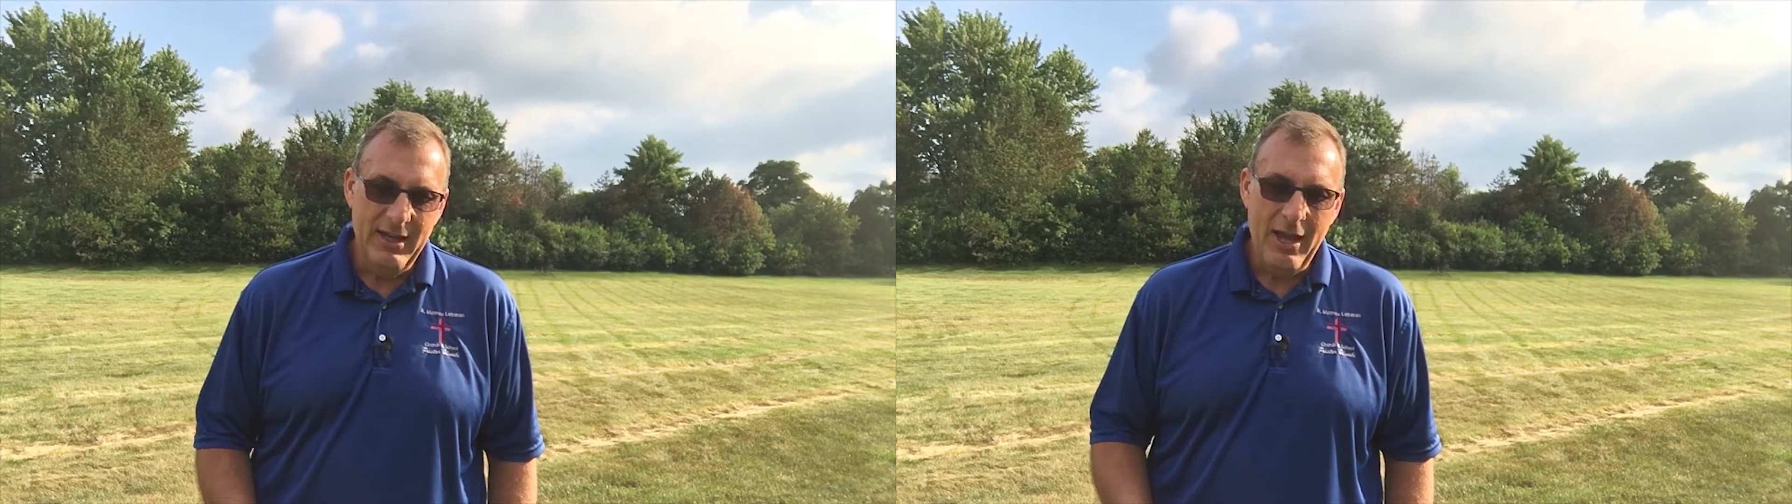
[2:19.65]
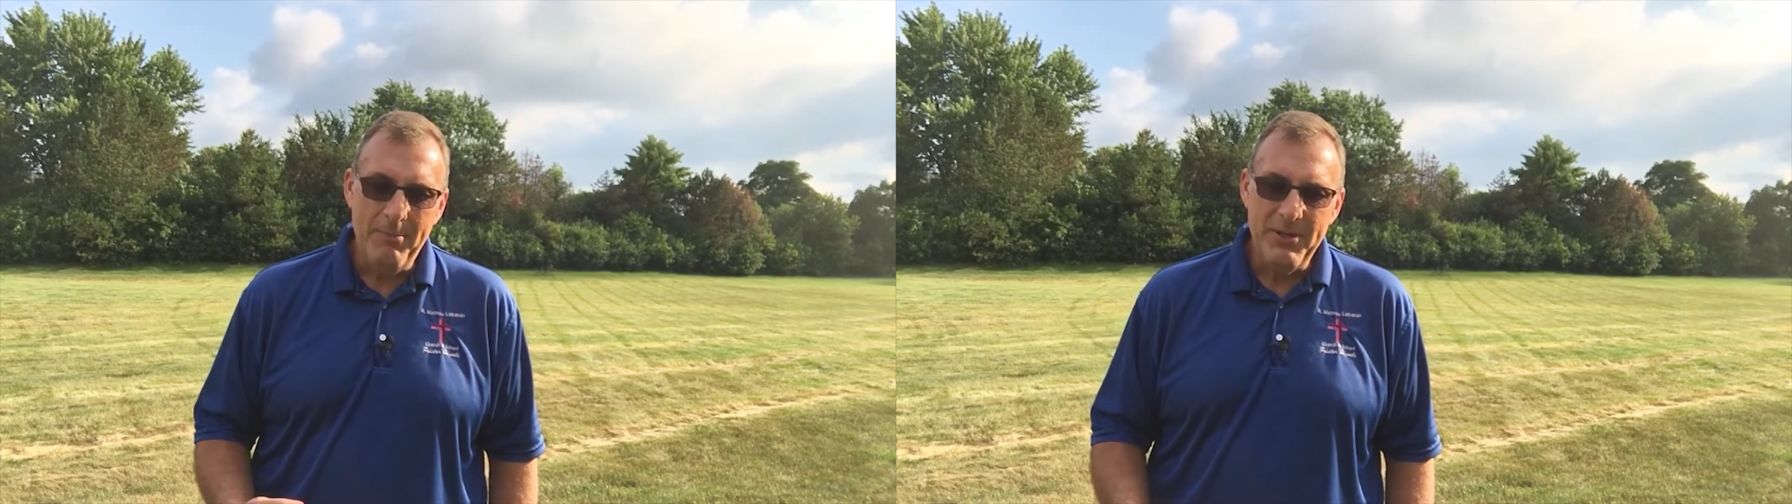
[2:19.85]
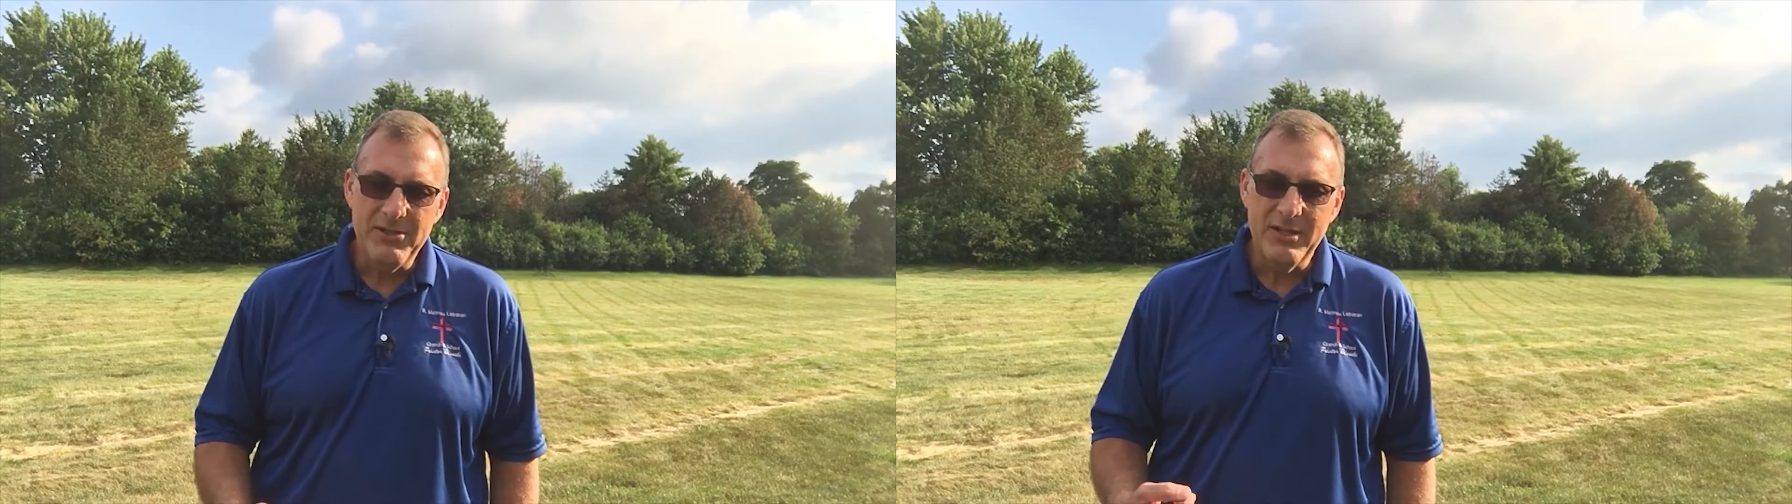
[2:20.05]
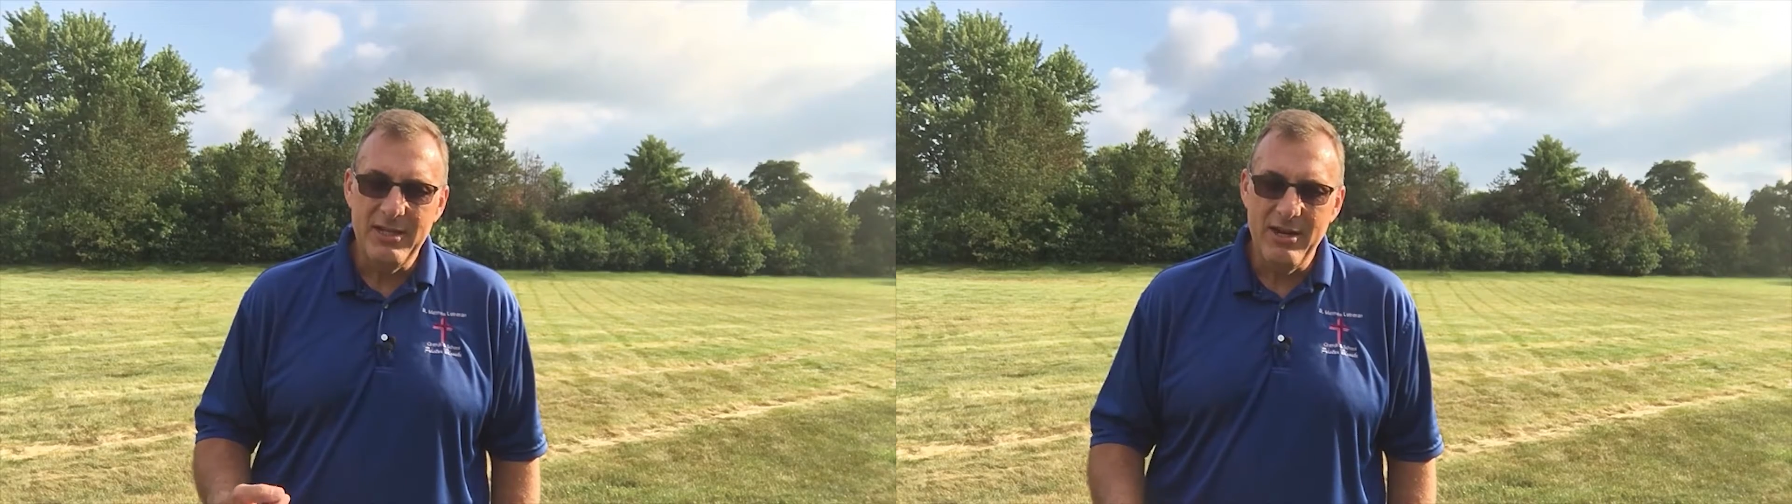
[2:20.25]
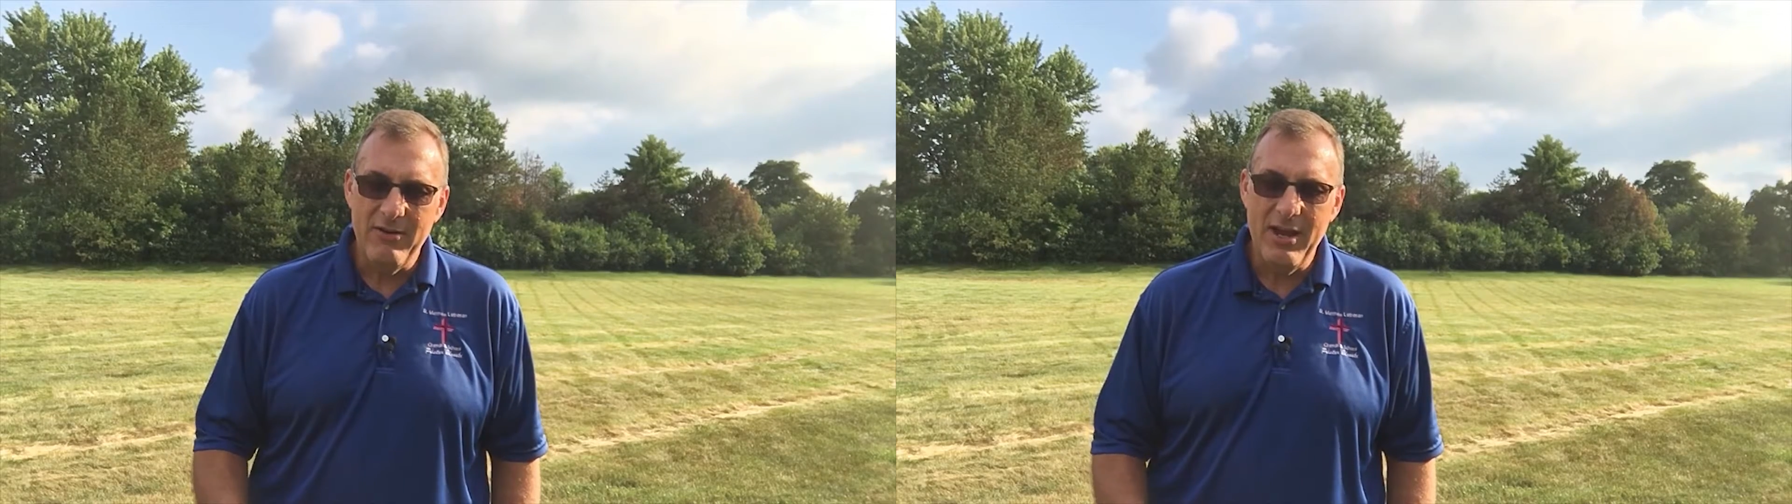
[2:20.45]
Help us to
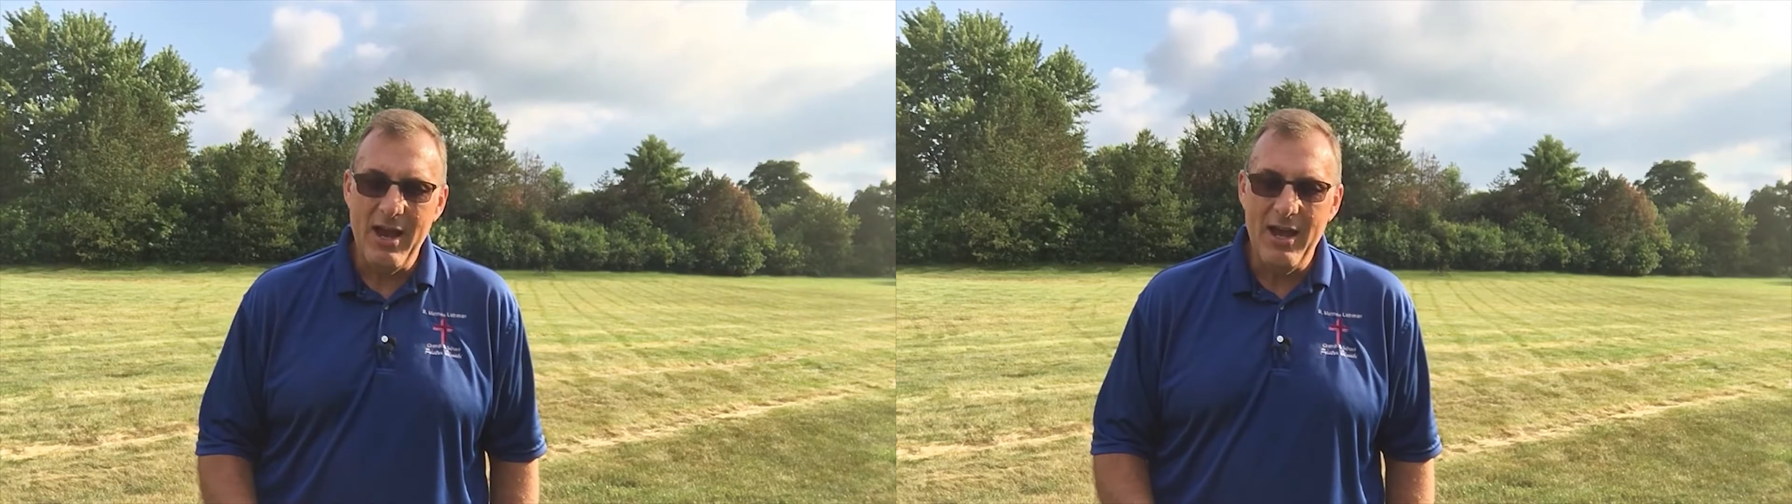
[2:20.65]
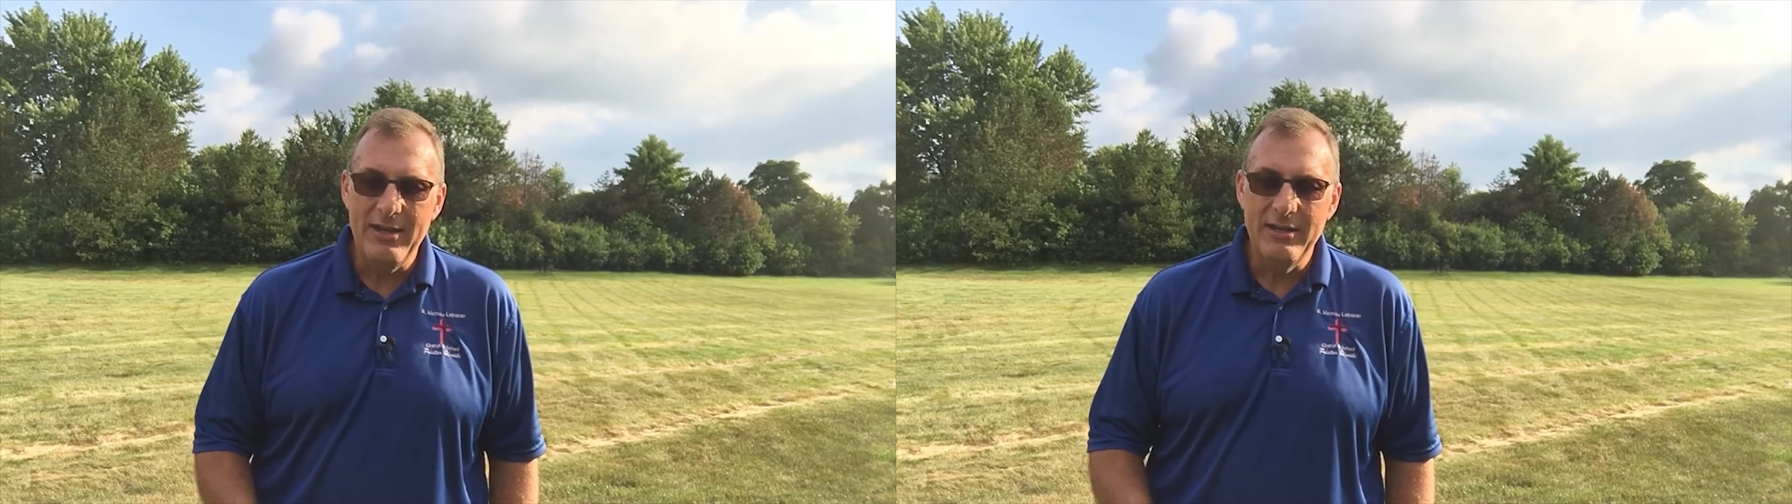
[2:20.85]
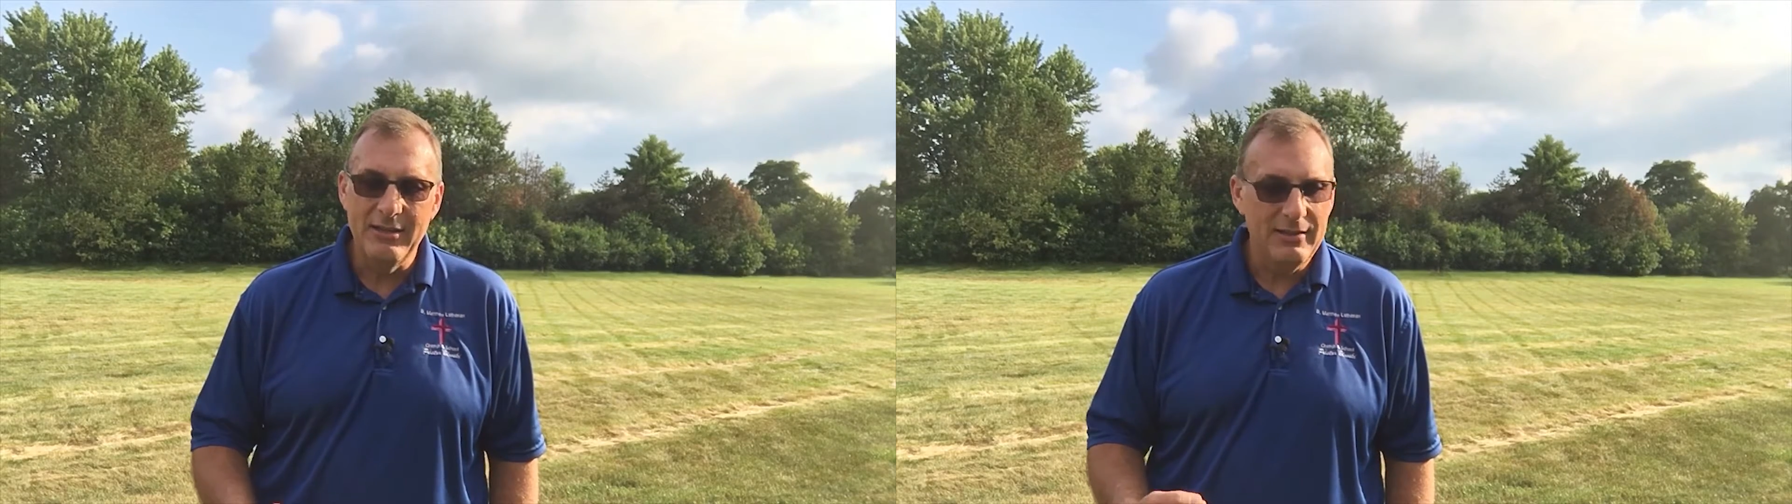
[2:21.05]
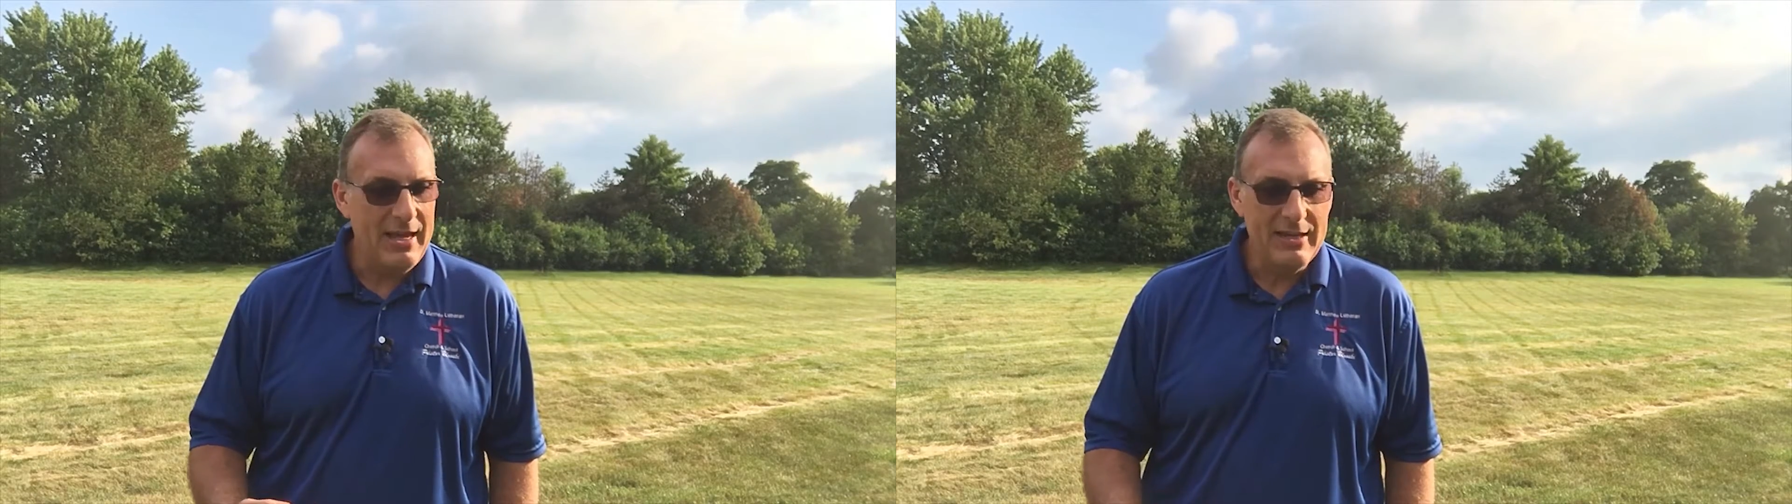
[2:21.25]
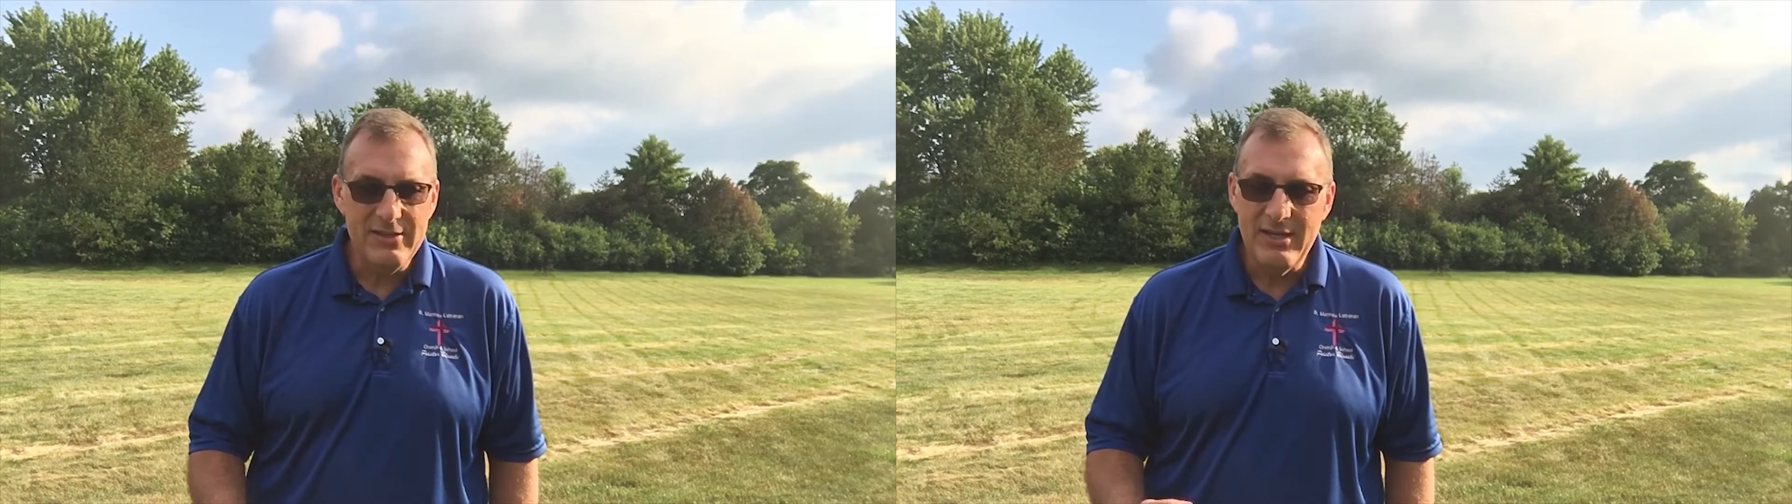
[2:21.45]
carry on in the
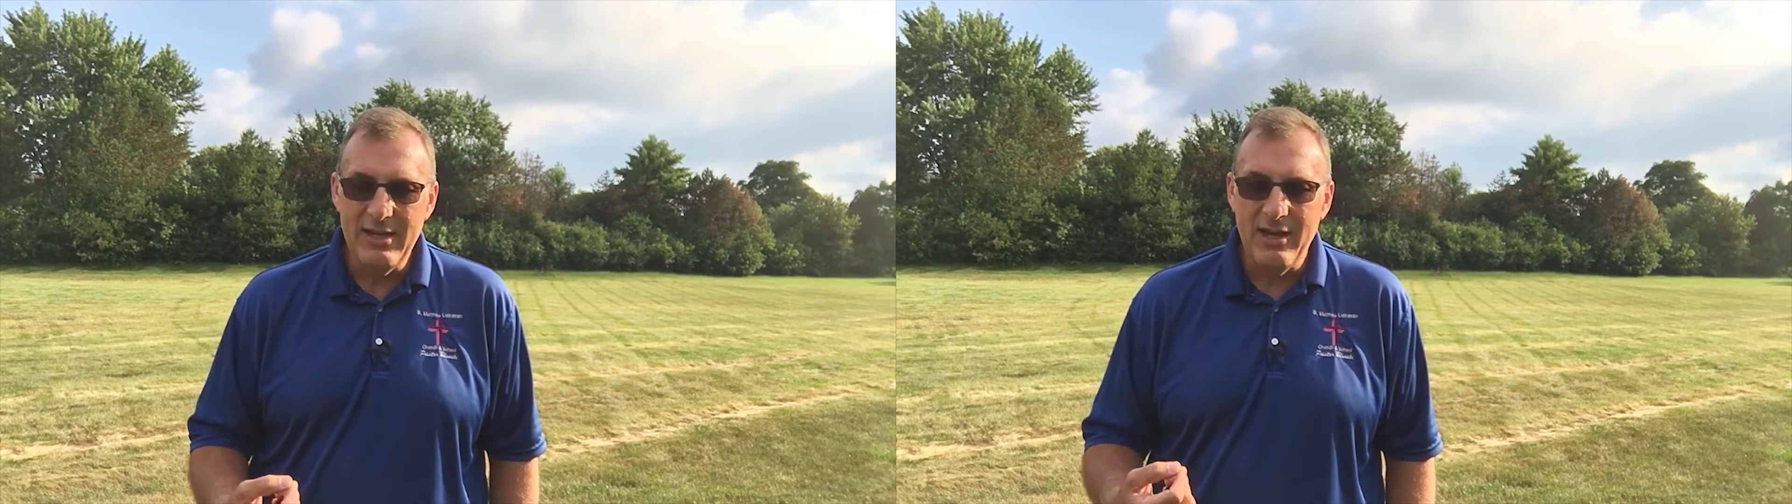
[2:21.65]
legacy